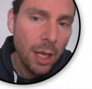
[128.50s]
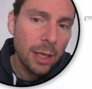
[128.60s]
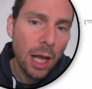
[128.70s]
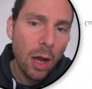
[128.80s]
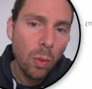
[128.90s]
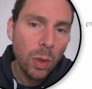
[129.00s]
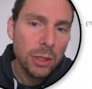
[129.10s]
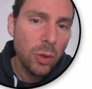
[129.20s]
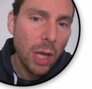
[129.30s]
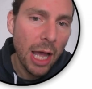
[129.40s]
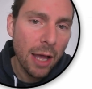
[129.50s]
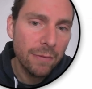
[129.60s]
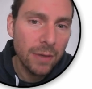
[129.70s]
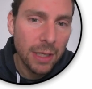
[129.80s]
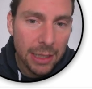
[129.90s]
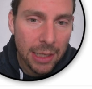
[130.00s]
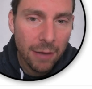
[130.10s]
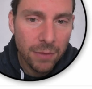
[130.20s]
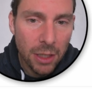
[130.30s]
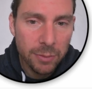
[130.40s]
Now once you have
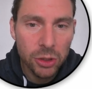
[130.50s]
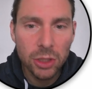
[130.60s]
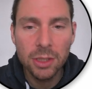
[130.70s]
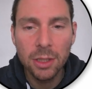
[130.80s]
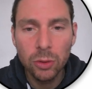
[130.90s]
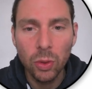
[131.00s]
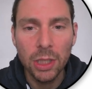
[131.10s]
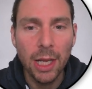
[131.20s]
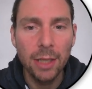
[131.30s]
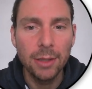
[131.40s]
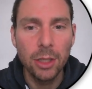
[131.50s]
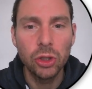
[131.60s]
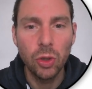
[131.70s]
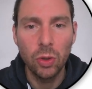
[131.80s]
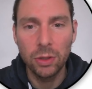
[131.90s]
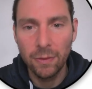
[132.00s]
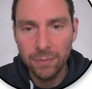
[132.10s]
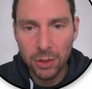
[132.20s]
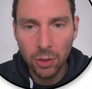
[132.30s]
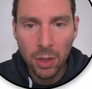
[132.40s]
enough images to create a short
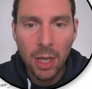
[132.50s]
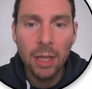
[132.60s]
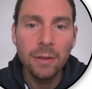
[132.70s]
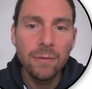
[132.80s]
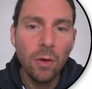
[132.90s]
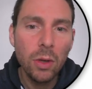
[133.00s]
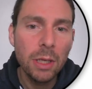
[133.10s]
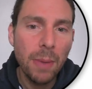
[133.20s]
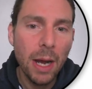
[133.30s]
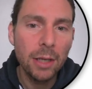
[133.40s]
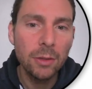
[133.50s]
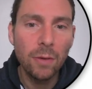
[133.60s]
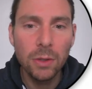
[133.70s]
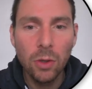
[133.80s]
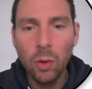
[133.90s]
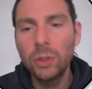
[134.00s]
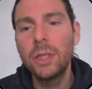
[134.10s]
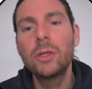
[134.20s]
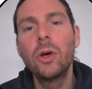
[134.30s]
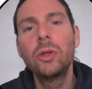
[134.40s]
video, the following part of the code is
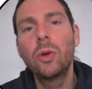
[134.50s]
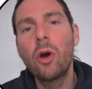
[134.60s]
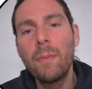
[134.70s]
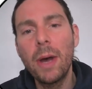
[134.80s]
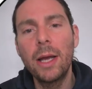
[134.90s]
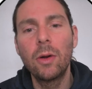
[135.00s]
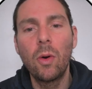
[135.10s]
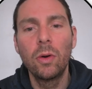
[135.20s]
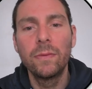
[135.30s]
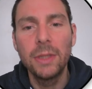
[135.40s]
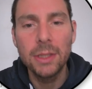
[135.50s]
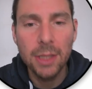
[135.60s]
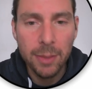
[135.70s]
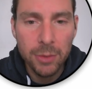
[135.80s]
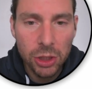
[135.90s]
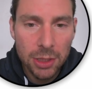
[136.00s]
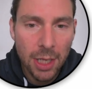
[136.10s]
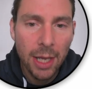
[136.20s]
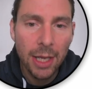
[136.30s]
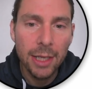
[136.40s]
going to combine all of these images
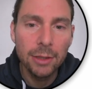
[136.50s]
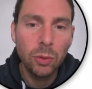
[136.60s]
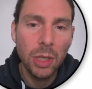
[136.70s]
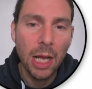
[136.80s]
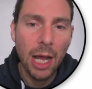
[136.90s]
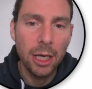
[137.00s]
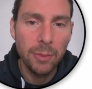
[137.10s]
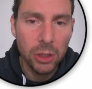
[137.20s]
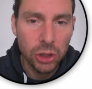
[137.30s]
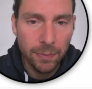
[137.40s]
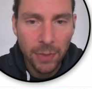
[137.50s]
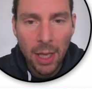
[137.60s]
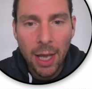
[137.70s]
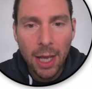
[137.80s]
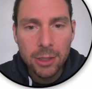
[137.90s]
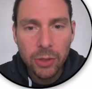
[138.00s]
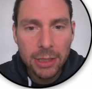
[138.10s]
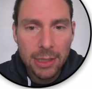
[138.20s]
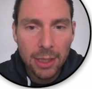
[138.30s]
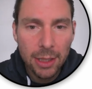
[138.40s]
into an animation. As you can
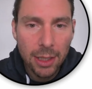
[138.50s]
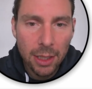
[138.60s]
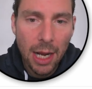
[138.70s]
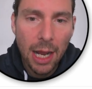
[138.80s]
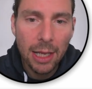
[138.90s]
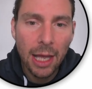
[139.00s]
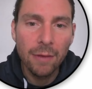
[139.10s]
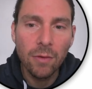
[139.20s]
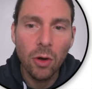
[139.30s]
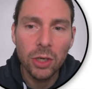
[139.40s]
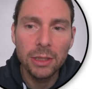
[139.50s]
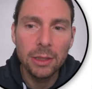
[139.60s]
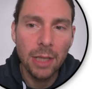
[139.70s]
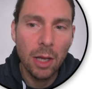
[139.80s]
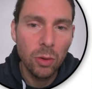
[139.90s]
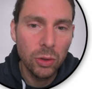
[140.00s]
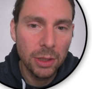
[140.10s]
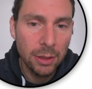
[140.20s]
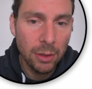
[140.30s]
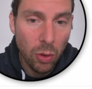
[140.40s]
see here I have already
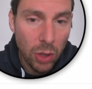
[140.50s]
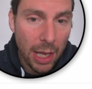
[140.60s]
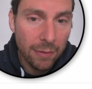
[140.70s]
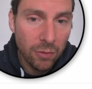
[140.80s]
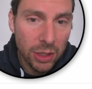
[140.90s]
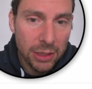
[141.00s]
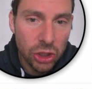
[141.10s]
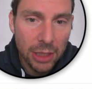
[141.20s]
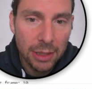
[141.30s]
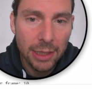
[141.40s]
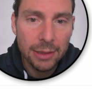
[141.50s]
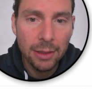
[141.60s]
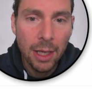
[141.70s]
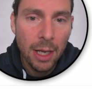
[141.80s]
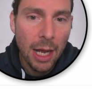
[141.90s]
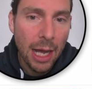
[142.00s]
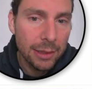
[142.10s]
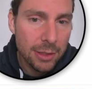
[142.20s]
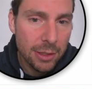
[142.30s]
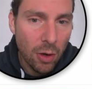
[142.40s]
downloaded or I have already generated
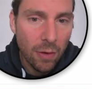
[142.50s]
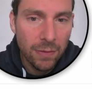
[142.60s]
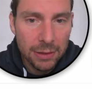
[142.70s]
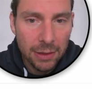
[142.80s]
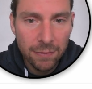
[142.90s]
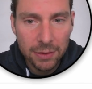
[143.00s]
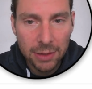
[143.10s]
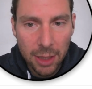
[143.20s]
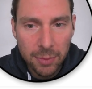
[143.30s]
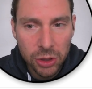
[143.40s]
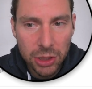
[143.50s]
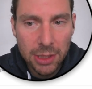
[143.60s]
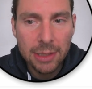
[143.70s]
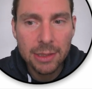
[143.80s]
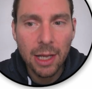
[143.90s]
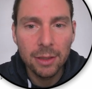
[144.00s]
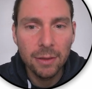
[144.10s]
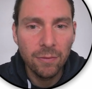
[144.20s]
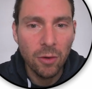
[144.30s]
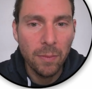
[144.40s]
hundreds of different images starting
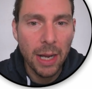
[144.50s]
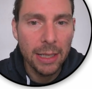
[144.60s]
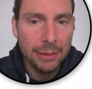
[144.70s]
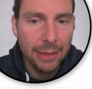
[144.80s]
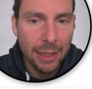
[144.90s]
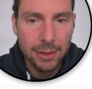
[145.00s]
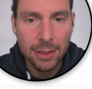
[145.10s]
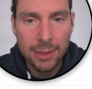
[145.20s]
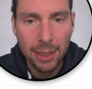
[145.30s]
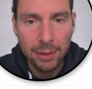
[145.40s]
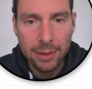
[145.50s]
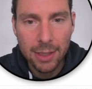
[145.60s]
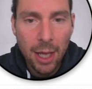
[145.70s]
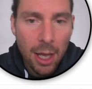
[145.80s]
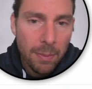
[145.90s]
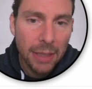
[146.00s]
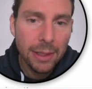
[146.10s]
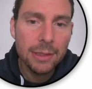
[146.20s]
from my text sentence. My text